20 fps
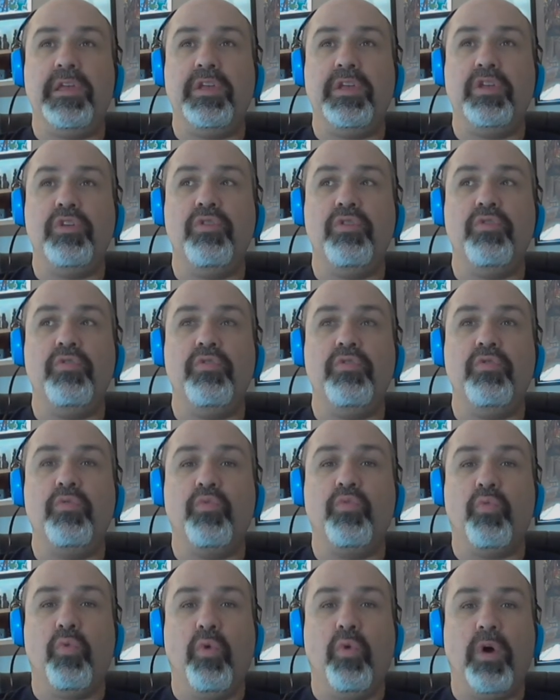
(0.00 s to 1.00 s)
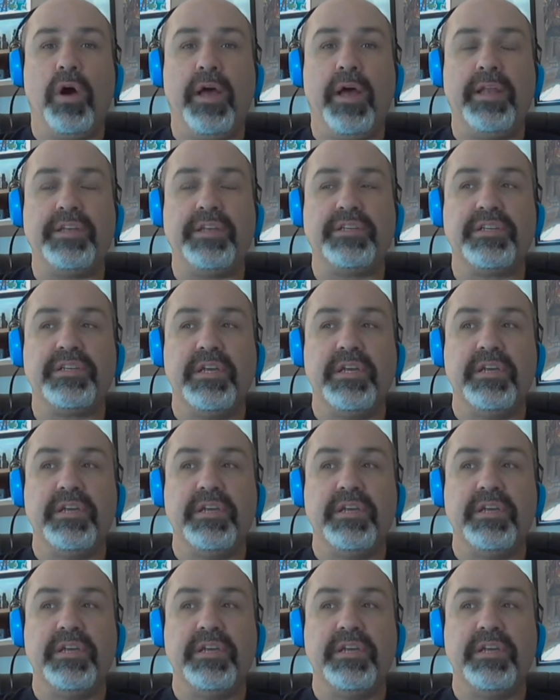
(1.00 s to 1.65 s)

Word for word: you want